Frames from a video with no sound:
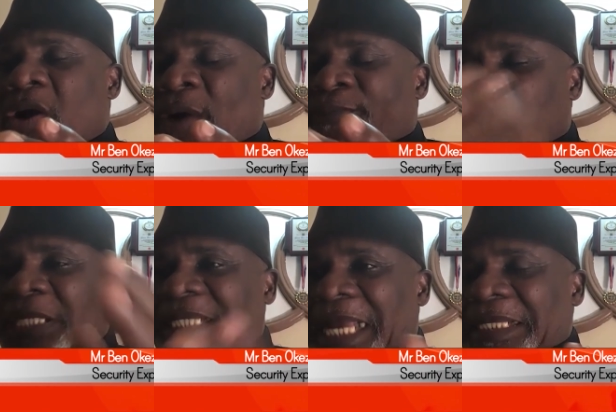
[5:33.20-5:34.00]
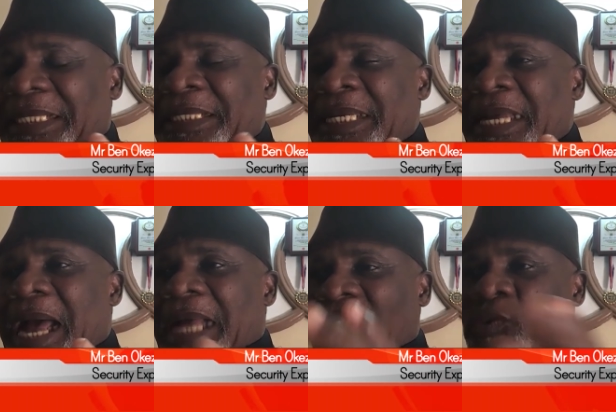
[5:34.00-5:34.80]
of Christians
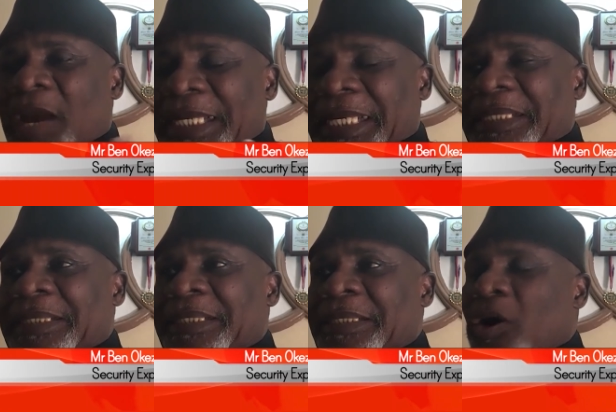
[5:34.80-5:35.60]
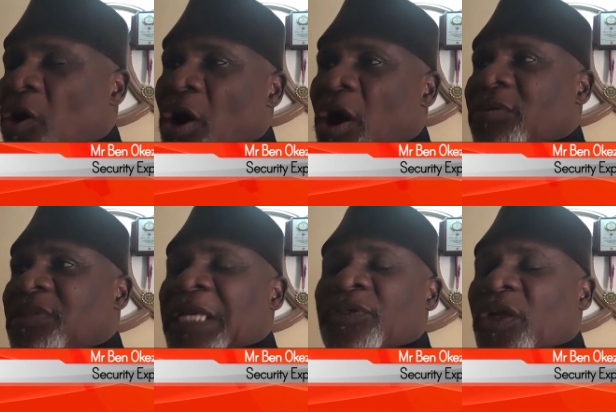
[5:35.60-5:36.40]
are dwelling or
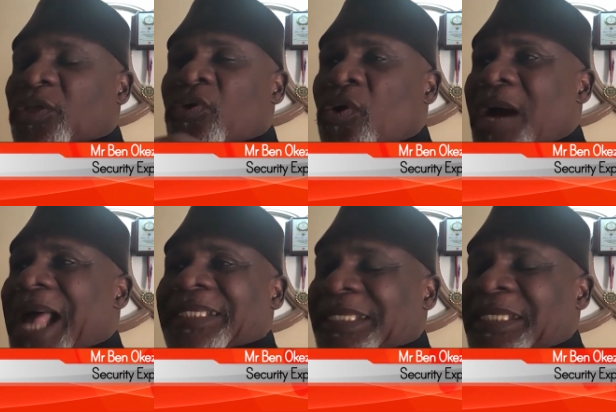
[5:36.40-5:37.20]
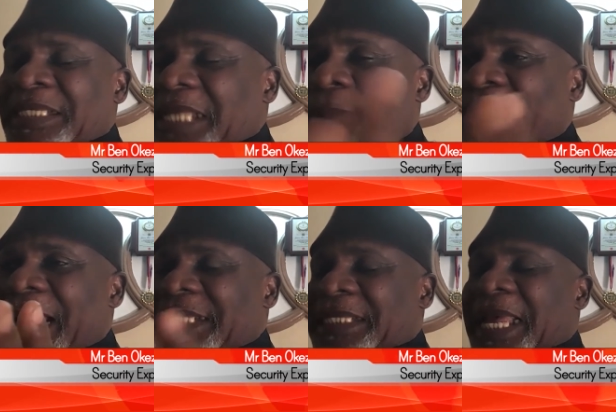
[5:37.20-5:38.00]
they just go and
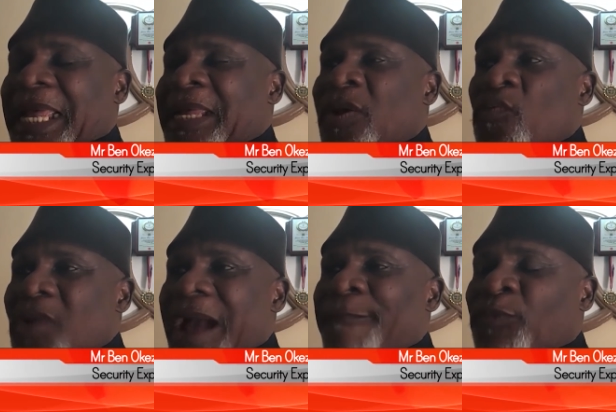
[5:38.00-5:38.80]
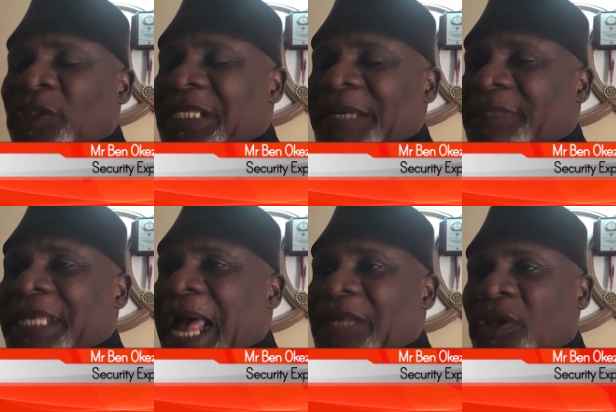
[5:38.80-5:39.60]
destabilize uh, where Muslims
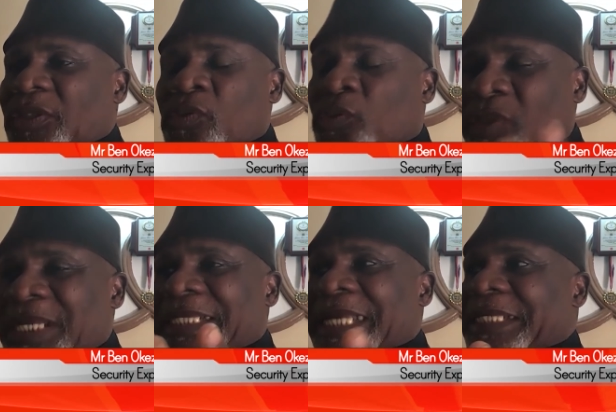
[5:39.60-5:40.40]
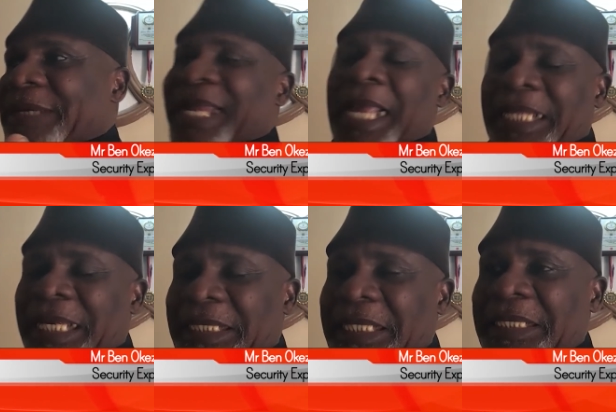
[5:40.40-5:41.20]
are, just to scatter them like they
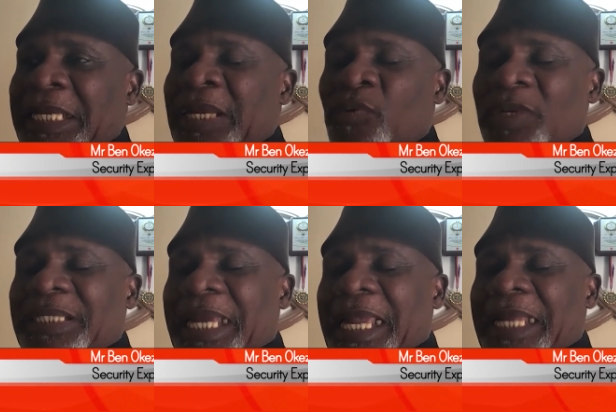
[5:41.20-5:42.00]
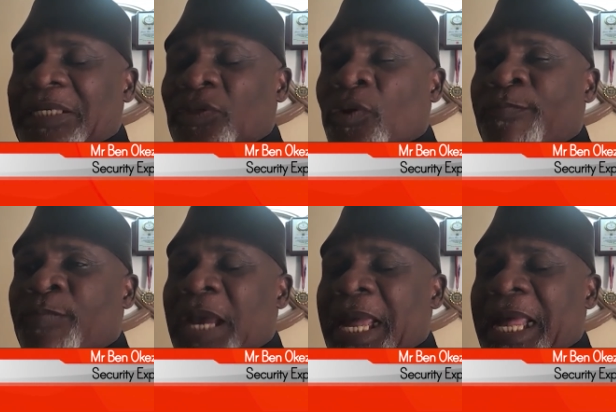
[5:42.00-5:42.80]
did with uh, you know
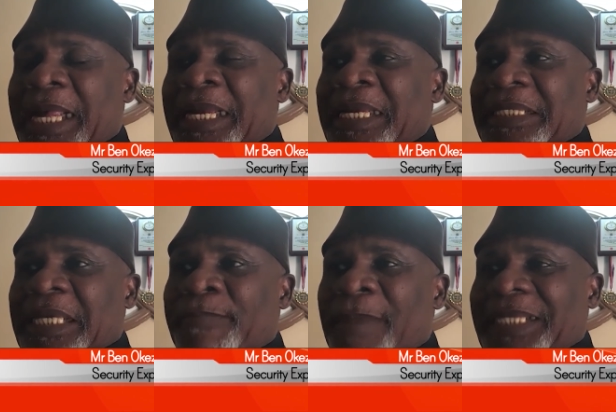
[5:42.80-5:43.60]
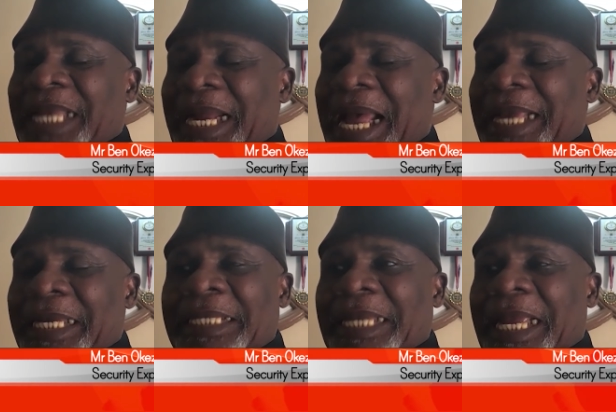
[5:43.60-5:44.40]
uh, the massacre
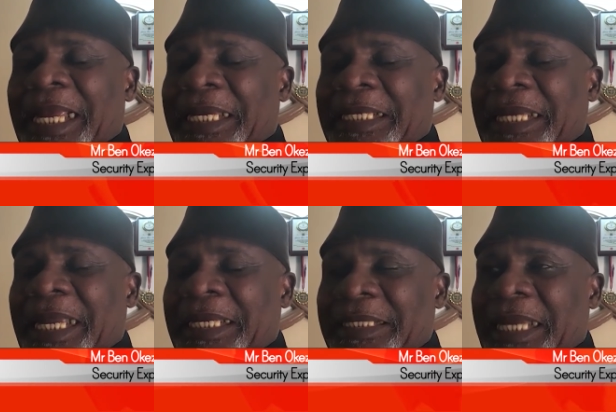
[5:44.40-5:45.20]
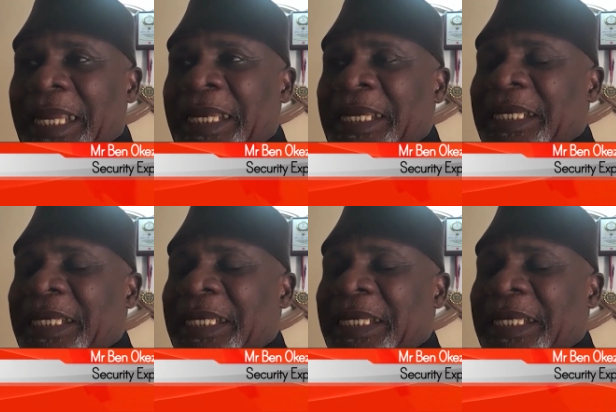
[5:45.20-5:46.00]
in uh, in uh, in the
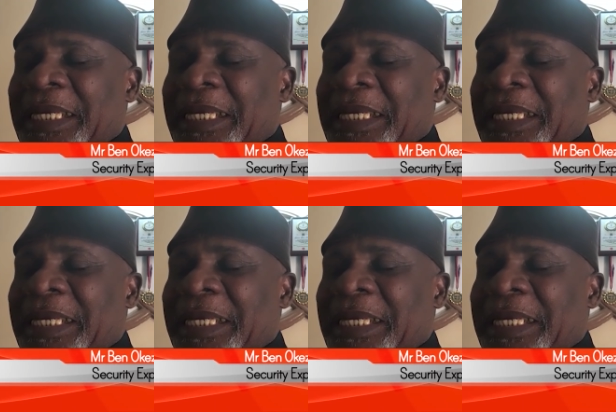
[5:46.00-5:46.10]
in.